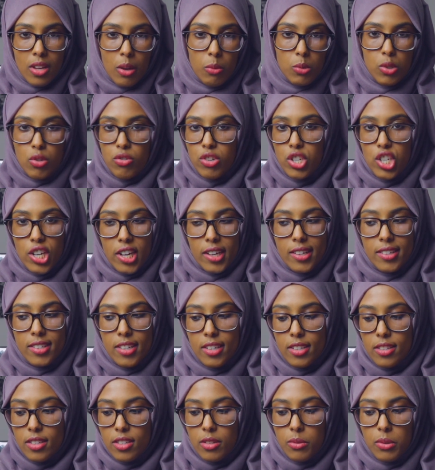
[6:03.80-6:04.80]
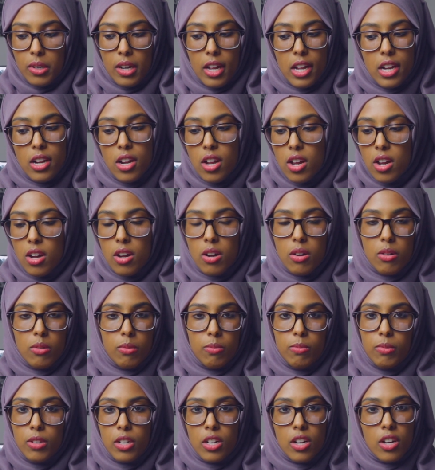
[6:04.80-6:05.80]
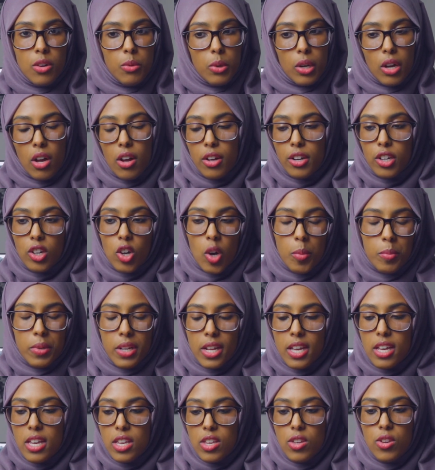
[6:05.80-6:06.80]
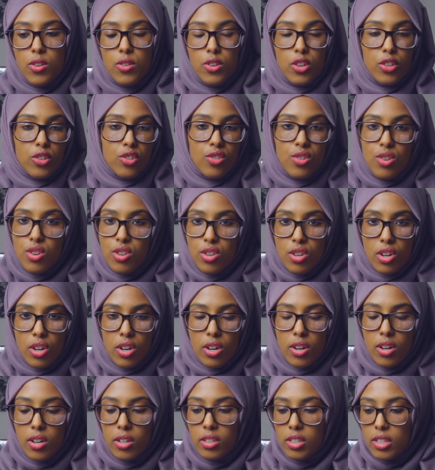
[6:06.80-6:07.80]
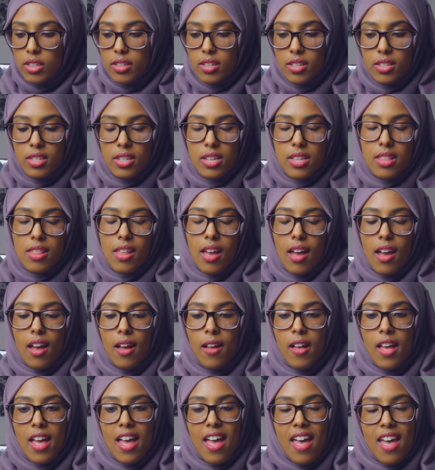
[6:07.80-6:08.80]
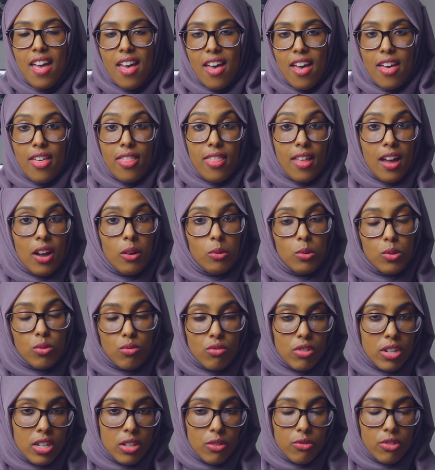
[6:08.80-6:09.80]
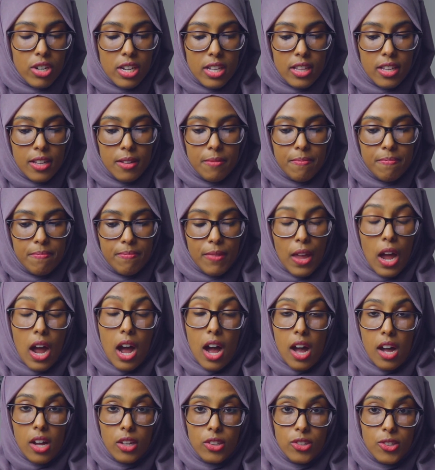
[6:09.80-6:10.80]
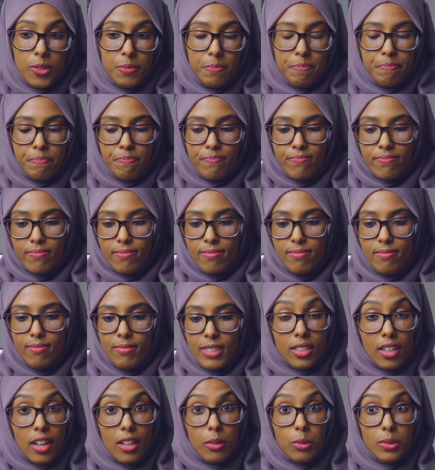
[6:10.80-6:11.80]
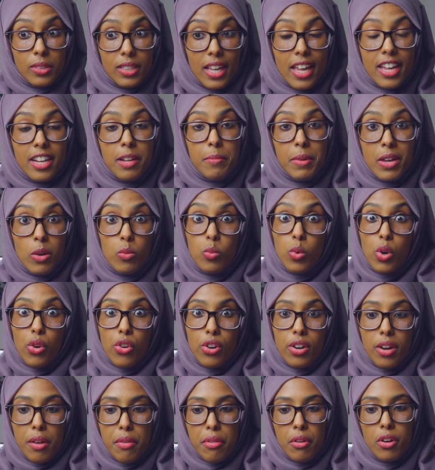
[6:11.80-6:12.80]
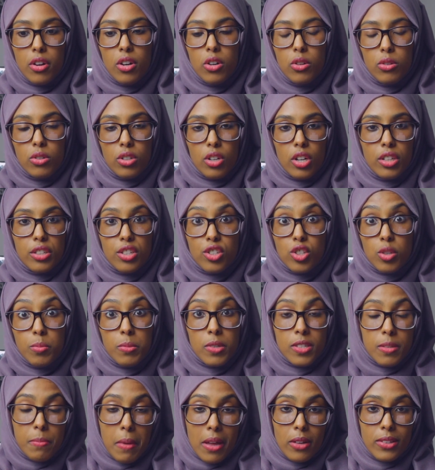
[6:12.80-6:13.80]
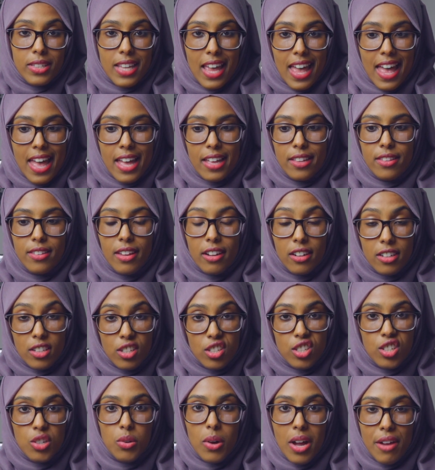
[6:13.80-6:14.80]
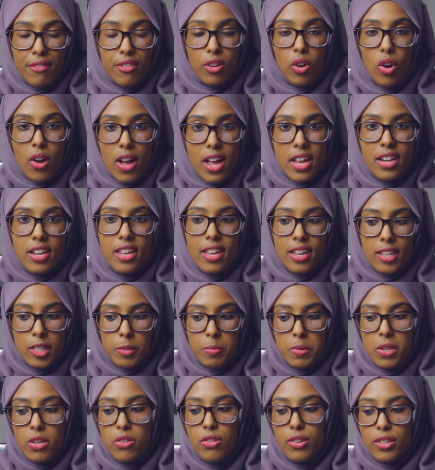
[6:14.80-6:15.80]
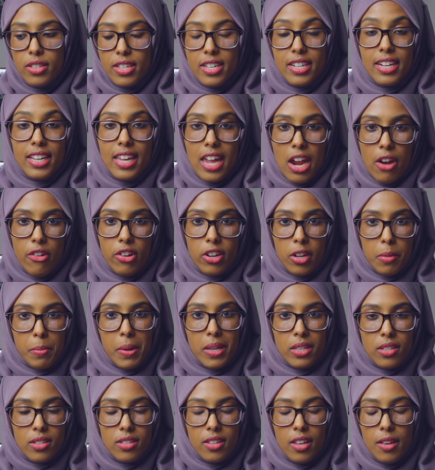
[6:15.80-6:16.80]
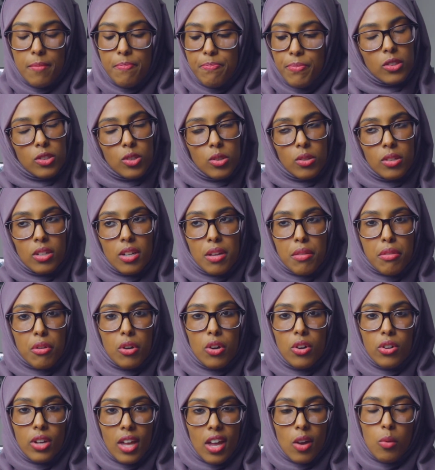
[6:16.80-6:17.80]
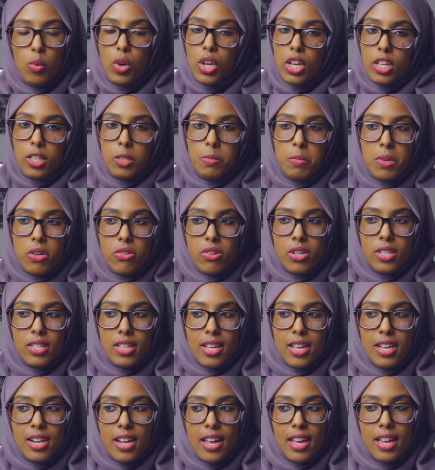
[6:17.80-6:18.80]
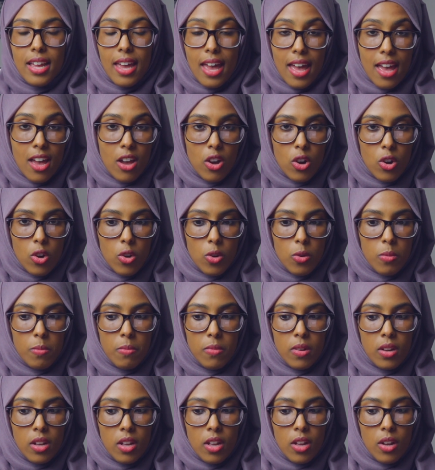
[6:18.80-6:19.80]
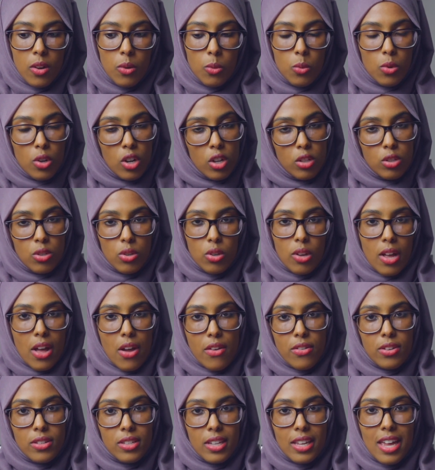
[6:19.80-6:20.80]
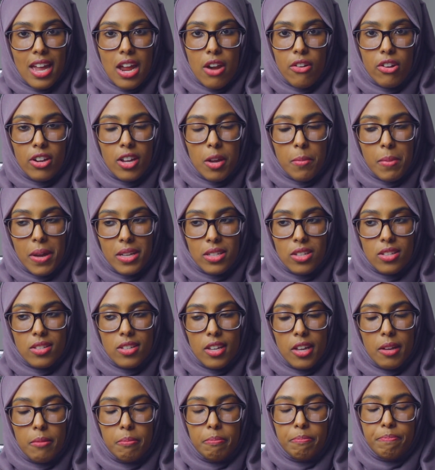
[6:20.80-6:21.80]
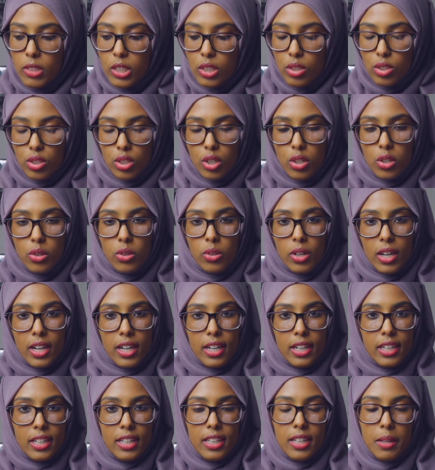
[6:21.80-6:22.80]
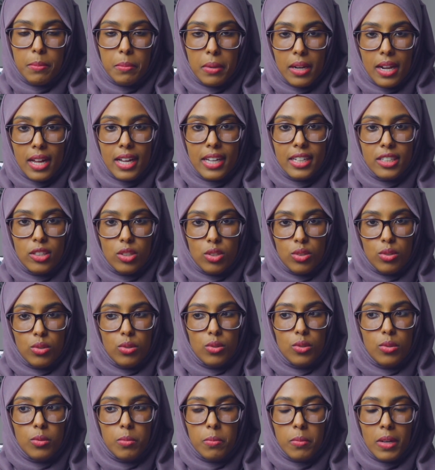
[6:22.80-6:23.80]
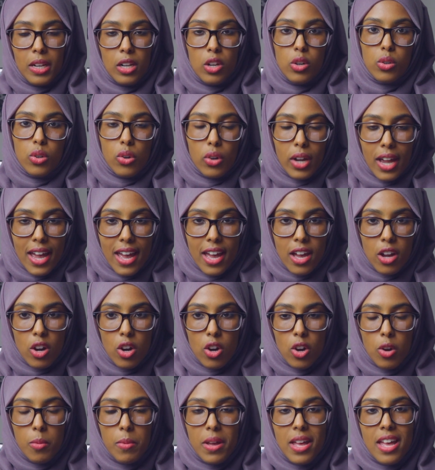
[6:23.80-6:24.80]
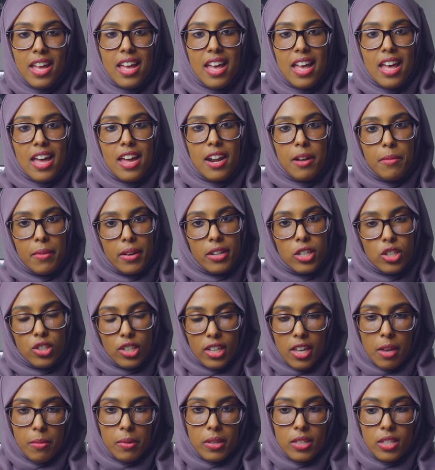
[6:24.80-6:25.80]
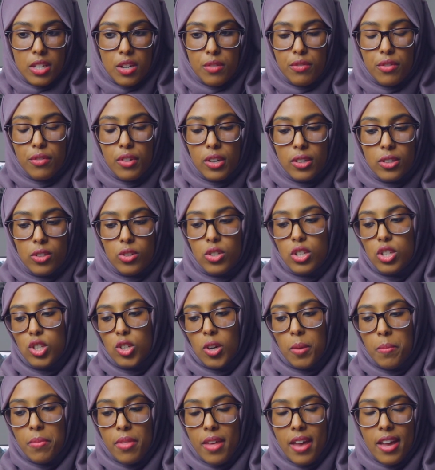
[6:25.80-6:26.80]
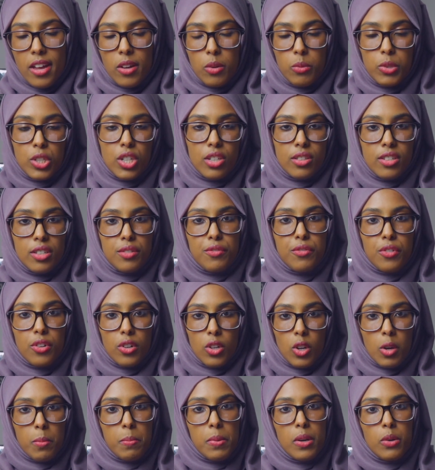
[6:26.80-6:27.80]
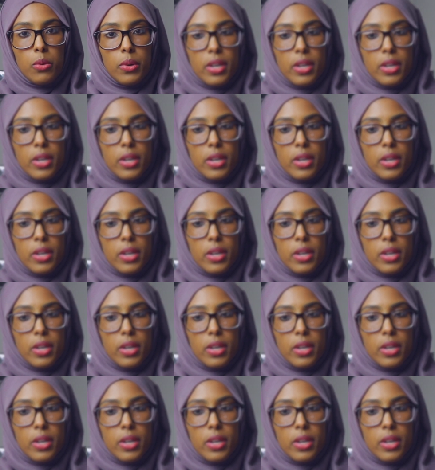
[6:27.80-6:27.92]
I was rejected. They were like, no, you know, we can't accommodate you. You're too young, you're this and that. And that was really, really hard. So I was getting a bit worried. I thought, oh God, summer's about to end and I still haven't got any experience in a caring capacity. So then I thought, okay, work experience in a care home would also count as a caring capacity. So I applied to my local care home and I managed to get myself a voluntary job there, which I did for a couple of